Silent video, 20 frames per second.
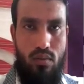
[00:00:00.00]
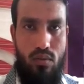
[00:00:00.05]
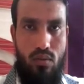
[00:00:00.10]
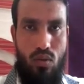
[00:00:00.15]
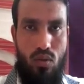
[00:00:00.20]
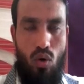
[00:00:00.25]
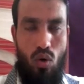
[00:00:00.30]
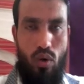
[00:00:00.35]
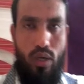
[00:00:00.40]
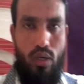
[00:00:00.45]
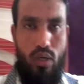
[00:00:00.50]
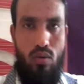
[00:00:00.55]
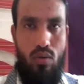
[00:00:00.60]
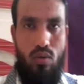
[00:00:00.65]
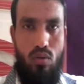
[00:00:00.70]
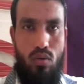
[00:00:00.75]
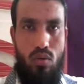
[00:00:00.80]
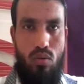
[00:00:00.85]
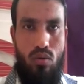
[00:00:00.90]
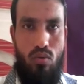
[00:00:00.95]
go into
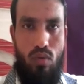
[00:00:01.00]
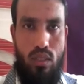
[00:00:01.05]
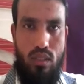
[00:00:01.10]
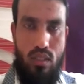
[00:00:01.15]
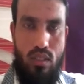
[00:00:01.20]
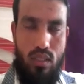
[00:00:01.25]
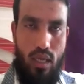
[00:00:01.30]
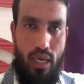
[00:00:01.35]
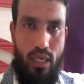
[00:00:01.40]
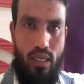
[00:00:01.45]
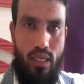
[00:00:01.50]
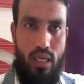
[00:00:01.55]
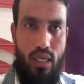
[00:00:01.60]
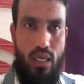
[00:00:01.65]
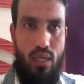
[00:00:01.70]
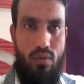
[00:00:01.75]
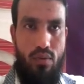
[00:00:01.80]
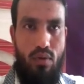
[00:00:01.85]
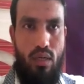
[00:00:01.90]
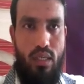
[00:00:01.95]
one side and
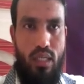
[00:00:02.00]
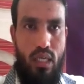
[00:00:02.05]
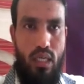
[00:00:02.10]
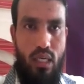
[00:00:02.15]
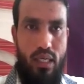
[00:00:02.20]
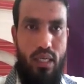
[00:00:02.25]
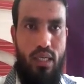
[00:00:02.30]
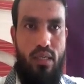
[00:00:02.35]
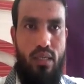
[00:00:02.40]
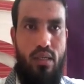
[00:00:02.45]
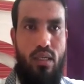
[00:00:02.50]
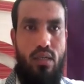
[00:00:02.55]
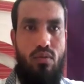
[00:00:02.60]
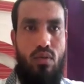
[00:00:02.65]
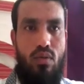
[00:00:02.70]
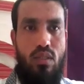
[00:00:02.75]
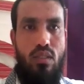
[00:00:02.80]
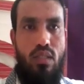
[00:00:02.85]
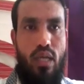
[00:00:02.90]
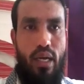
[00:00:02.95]
it will tilted in
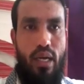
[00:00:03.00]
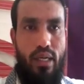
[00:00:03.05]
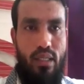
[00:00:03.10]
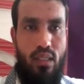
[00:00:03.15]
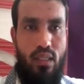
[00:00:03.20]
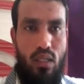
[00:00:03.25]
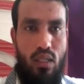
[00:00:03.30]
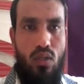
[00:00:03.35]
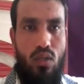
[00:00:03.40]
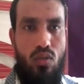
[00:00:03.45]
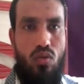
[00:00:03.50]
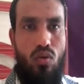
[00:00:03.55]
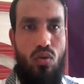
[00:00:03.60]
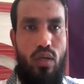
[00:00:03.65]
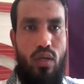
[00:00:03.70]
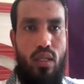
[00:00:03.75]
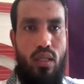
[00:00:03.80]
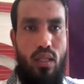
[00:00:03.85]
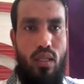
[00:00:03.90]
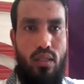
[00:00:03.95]
one side. So
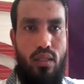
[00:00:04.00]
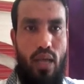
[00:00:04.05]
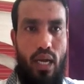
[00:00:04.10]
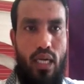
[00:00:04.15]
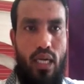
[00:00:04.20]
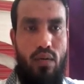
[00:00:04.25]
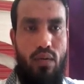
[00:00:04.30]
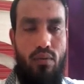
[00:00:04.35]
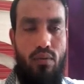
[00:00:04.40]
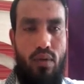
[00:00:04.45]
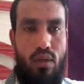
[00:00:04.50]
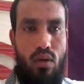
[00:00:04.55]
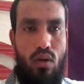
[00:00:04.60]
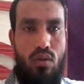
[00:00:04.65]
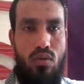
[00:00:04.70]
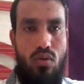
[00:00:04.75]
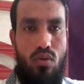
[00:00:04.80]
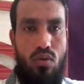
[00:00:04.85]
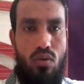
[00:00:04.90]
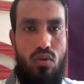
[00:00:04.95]
in this activity
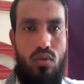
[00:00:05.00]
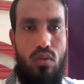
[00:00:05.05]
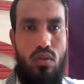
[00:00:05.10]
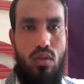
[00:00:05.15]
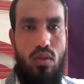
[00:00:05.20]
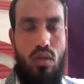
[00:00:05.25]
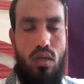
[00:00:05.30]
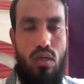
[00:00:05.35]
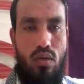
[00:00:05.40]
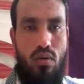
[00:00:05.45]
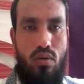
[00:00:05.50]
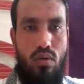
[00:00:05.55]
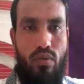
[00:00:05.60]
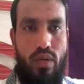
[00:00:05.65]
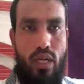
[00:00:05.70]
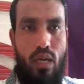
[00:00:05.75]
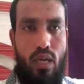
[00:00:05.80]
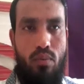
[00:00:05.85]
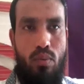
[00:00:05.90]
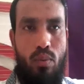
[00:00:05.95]
also we
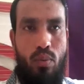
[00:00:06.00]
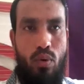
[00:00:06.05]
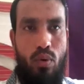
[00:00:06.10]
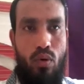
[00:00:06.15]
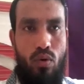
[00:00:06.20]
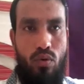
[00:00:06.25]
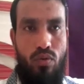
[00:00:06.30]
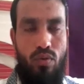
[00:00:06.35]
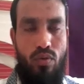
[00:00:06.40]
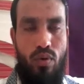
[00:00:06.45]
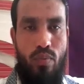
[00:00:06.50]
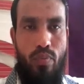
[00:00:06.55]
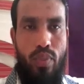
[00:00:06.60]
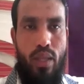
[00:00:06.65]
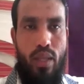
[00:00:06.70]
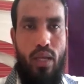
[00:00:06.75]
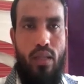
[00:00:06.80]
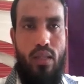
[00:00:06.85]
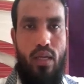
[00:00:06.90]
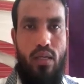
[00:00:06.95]
can be proof
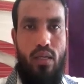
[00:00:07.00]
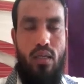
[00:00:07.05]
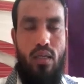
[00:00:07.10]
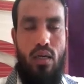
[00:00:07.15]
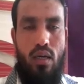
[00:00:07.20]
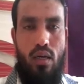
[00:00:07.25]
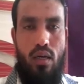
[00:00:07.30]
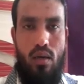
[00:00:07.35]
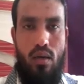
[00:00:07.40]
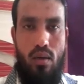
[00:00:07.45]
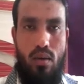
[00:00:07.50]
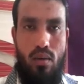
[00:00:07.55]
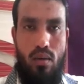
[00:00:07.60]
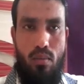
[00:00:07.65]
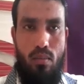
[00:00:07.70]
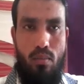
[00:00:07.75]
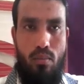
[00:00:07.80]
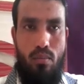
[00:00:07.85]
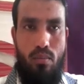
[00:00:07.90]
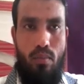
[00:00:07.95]
that the
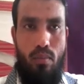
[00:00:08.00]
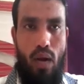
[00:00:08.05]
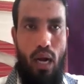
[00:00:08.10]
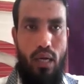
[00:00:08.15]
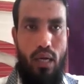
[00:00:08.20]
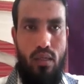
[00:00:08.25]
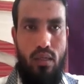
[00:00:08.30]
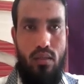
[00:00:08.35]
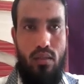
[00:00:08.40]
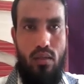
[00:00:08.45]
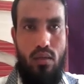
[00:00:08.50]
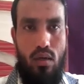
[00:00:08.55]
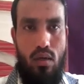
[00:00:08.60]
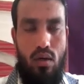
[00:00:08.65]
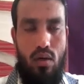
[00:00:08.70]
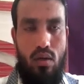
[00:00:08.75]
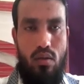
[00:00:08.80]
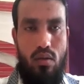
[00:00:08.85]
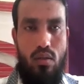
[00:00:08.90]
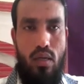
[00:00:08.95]
matter
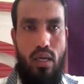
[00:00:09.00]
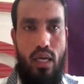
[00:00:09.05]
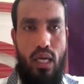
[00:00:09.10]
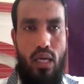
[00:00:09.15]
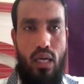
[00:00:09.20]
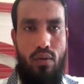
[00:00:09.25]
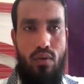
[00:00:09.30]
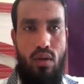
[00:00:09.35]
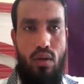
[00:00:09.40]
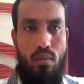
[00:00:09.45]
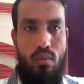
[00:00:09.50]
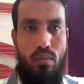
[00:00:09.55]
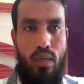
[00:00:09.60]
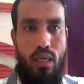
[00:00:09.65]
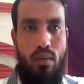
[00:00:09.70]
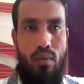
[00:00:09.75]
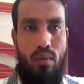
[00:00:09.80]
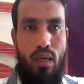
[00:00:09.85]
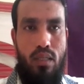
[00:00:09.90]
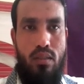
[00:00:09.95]
or the air will
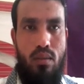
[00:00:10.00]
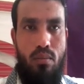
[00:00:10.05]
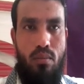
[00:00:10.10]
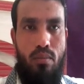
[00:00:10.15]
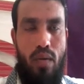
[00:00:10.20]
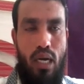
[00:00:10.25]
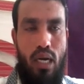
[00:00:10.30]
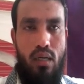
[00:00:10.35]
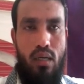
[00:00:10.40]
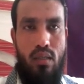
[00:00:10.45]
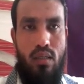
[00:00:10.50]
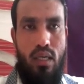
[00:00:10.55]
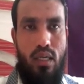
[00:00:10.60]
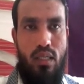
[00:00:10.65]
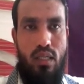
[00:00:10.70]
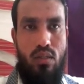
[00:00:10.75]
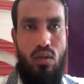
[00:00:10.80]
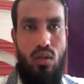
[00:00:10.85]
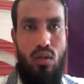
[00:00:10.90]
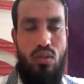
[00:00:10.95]
made by some matter that
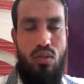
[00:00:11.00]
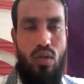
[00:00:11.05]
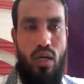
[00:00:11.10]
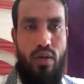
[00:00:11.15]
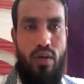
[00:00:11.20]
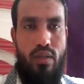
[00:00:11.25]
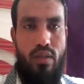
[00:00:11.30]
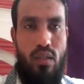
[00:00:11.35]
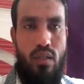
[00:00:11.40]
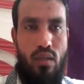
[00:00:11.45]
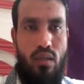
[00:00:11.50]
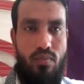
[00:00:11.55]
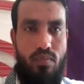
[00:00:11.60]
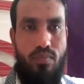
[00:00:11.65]
is also having the